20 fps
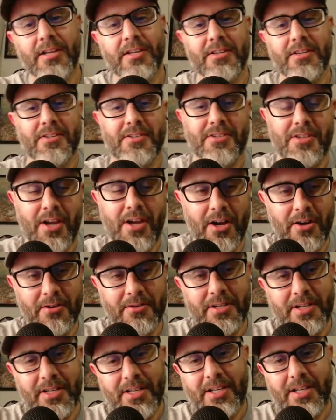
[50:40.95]

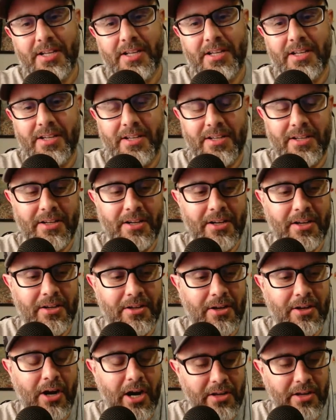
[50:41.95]
So,
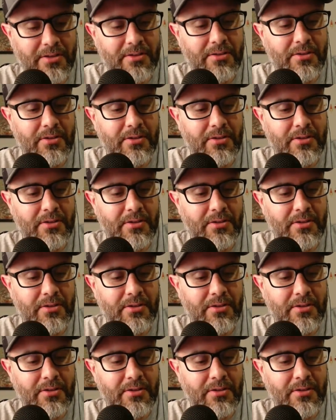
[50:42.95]
all right,